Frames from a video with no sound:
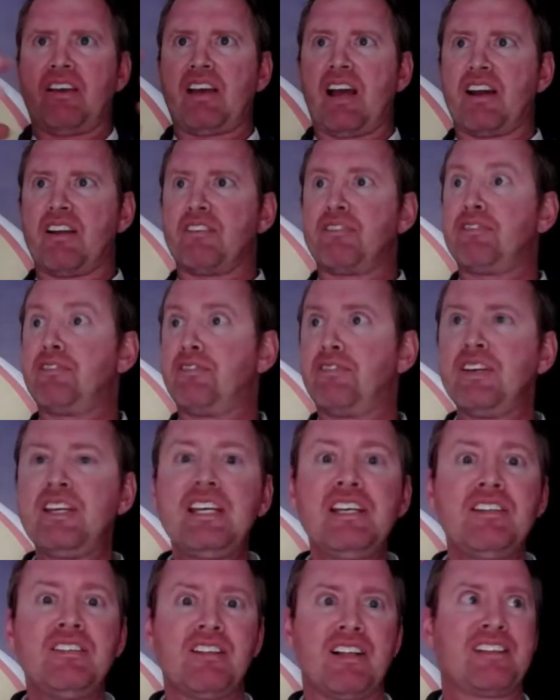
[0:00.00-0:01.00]
kind of
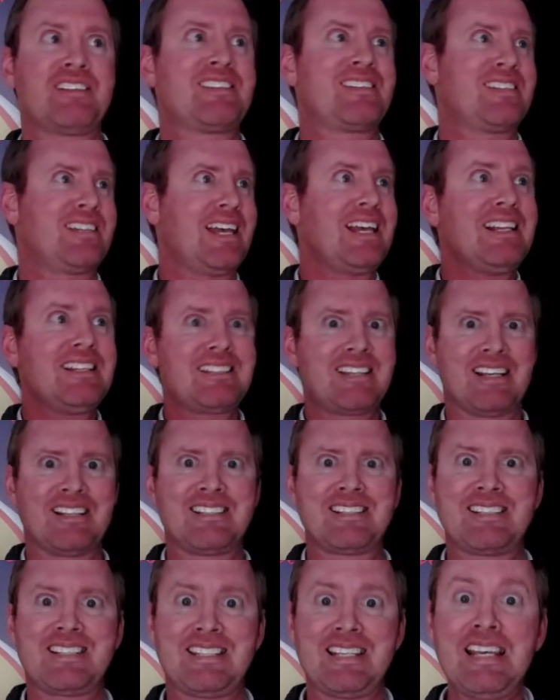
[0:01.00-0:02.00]
feel and sense and
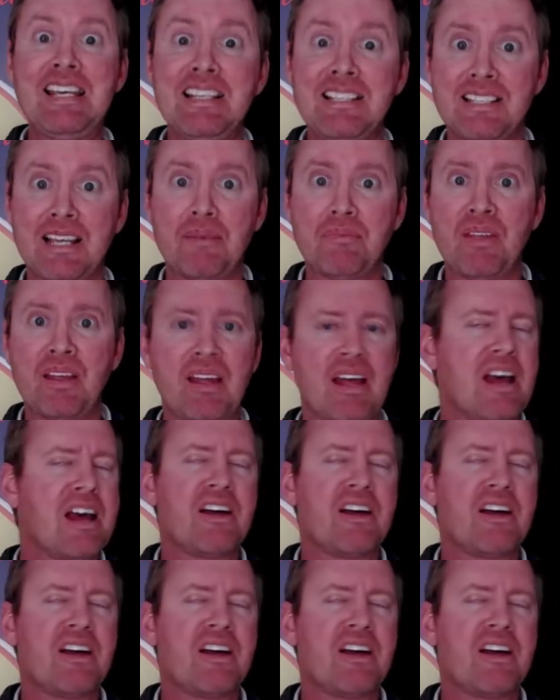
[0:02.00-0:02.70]
see something.